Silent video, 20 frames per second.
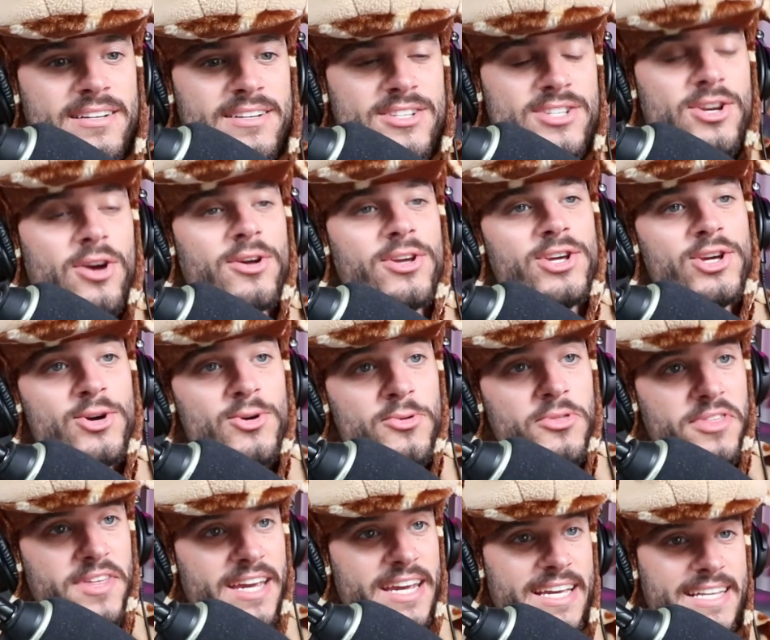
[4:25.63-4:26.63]
So you
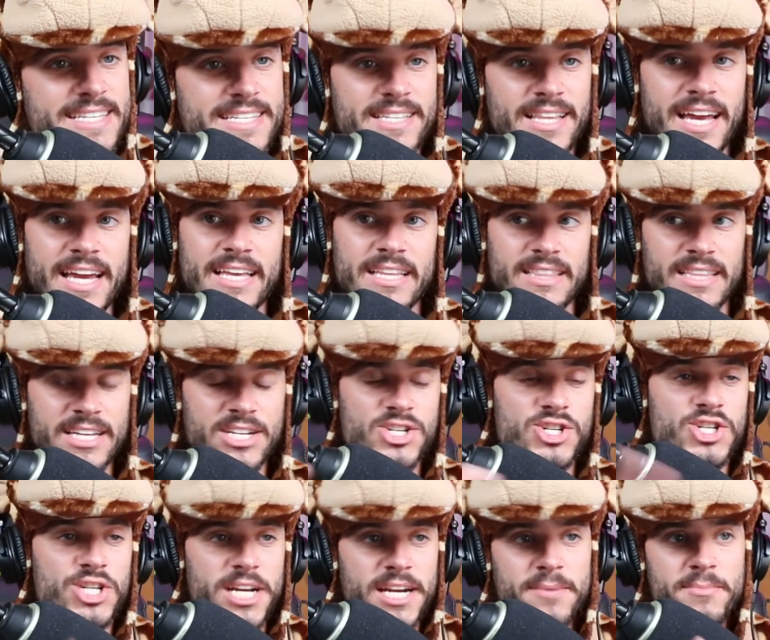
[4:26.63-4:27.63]
think it's like
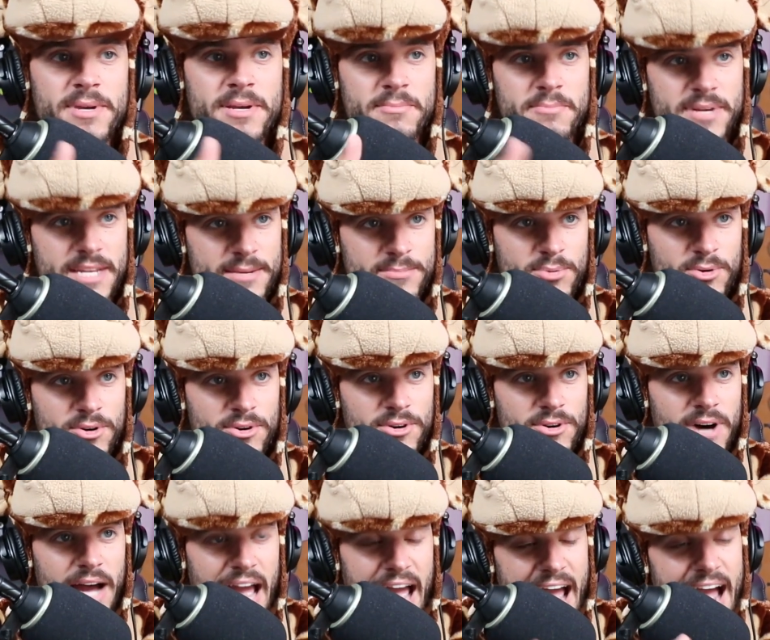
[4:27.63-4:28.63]
legitimate
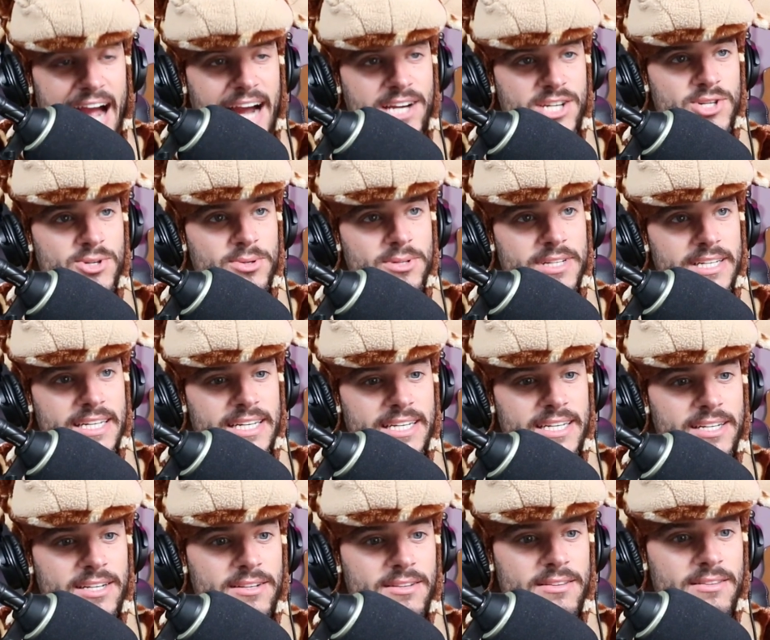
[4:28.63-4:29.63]
people
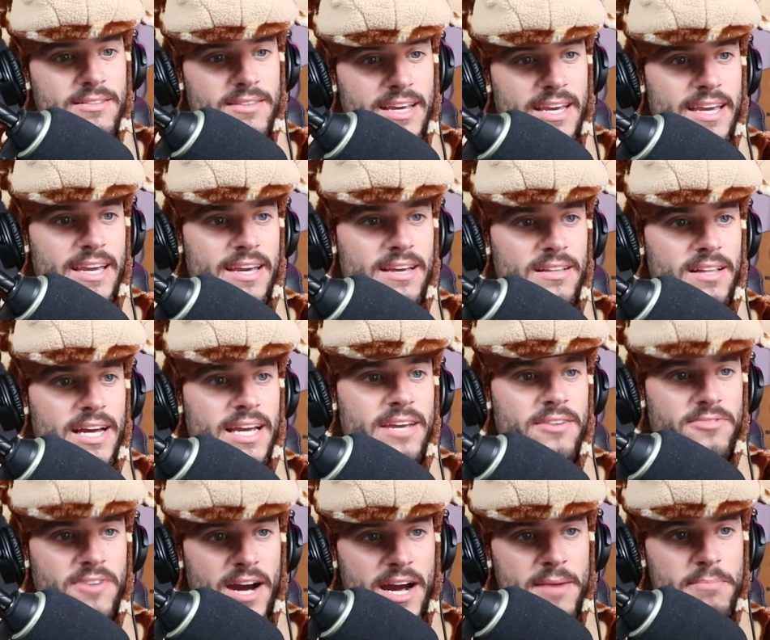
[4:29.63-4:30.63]
actually thinking like,
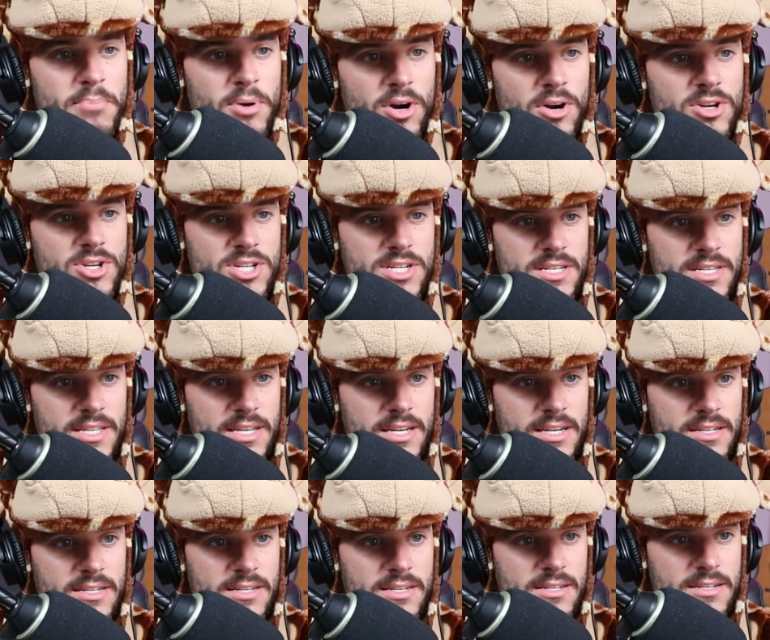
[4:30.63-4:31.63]
if I purchase
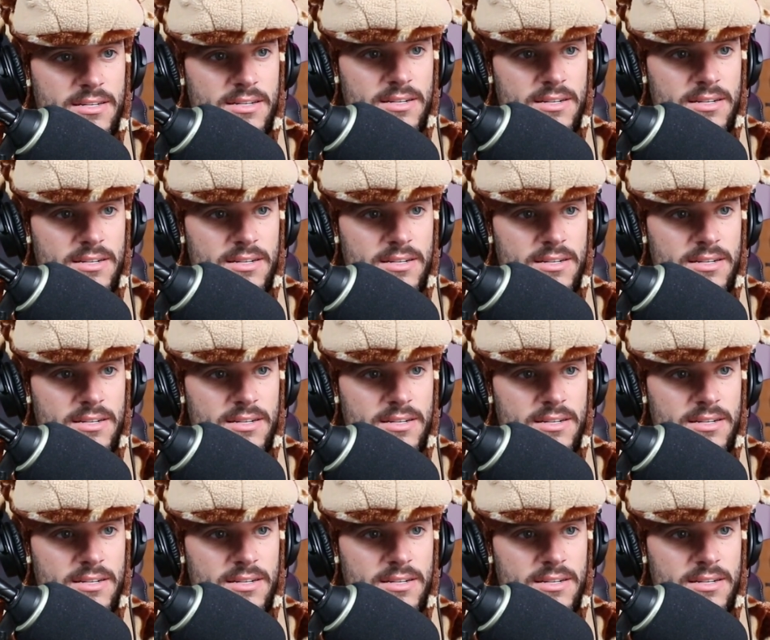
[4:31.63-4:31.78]
this,